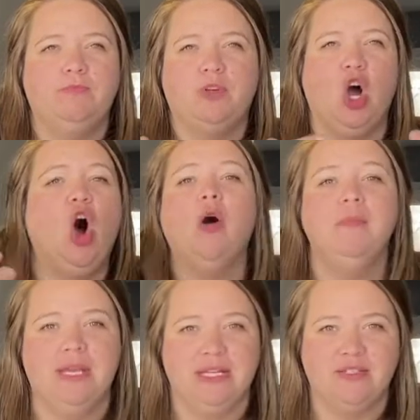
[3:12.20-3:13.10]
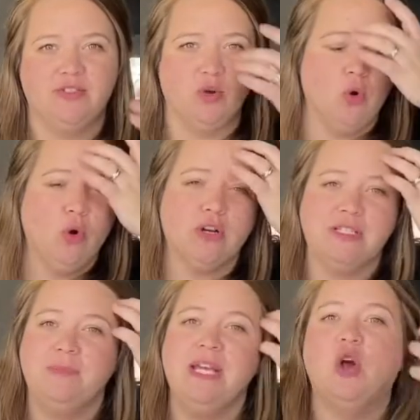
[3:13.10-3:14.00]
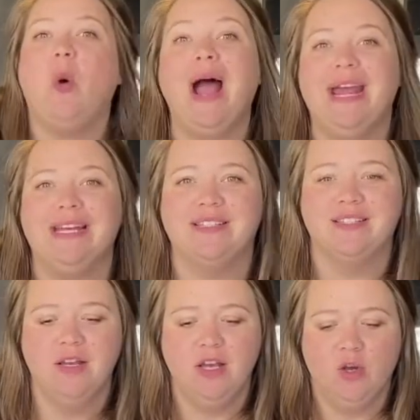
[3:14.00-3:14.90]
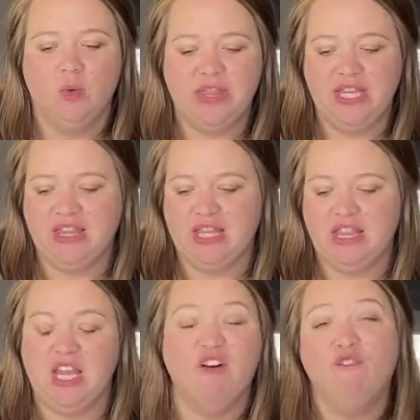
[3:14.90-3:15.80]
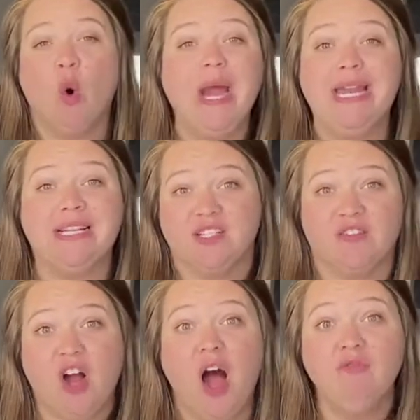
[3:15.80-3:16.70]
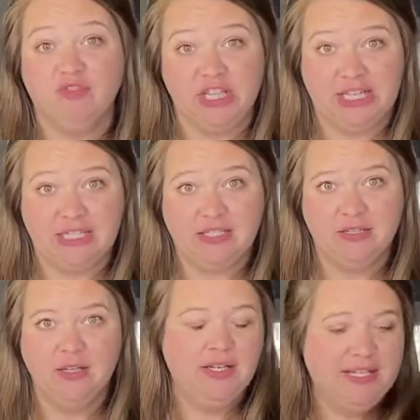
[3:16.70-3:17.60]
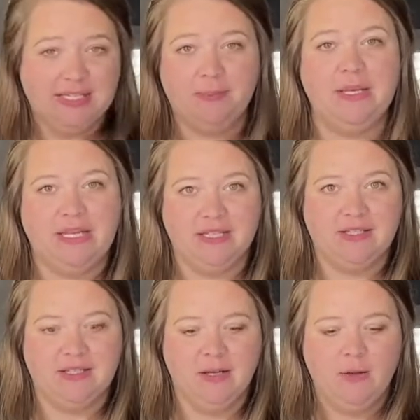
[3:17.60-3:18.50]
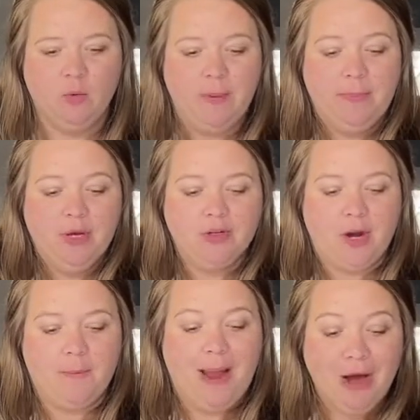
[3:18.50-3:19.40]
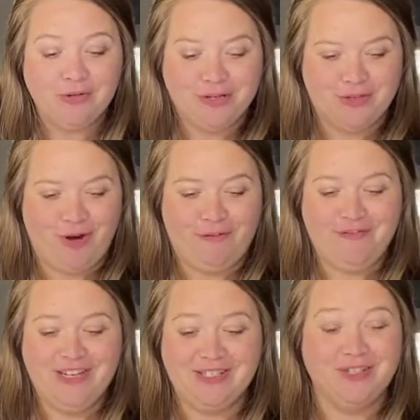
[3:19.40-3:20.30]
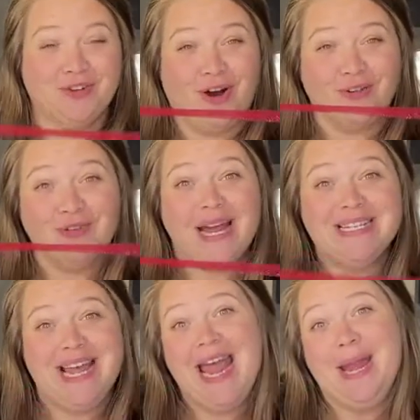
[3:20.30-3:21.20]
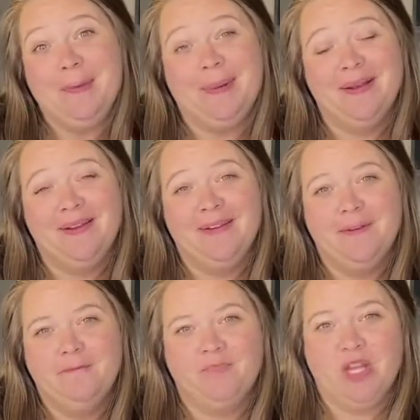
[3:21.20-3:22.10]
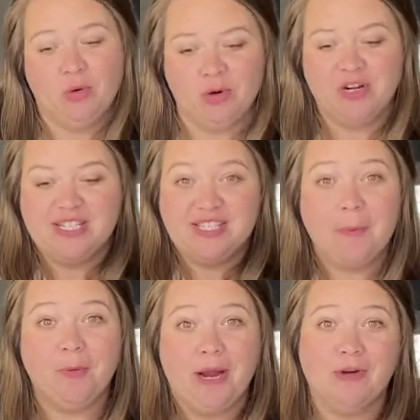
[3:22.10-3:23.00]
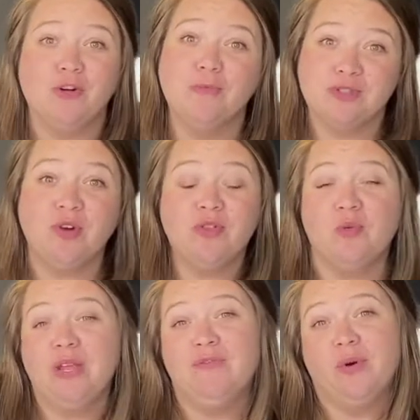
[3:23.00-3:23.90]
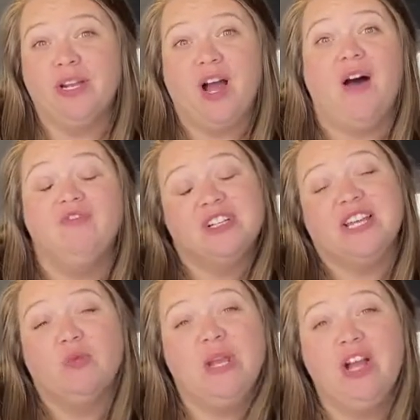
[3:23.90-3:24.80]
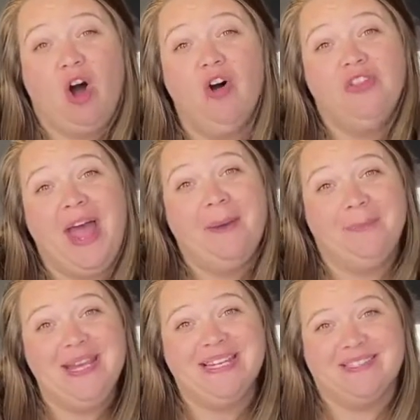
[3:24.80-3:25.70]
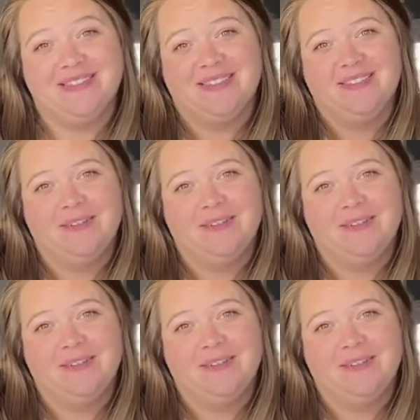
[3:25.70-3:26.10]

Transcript: calmness or to being quiet. We think that the avoidance of conflict is peace. We build our boundaries or our fences or our red tape in order to separate groups so that we avoid conflict and we call that peace.